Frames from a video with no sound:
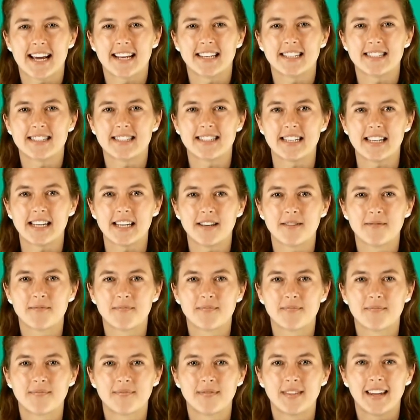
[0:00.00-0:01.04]
dynasty.
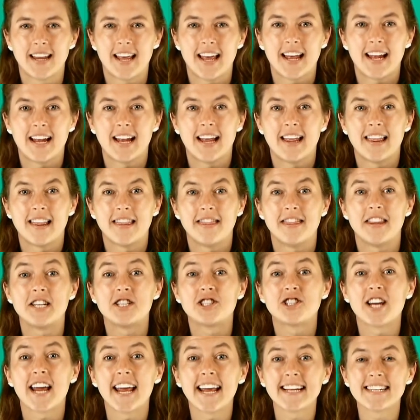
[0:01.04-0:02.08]
The
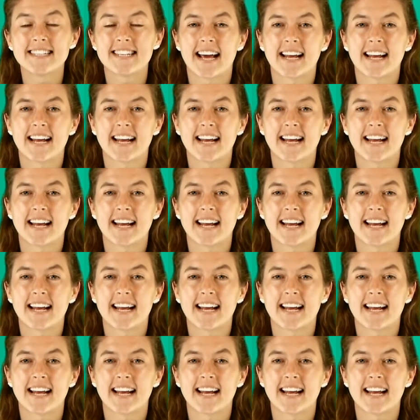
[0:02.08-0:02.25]
Shang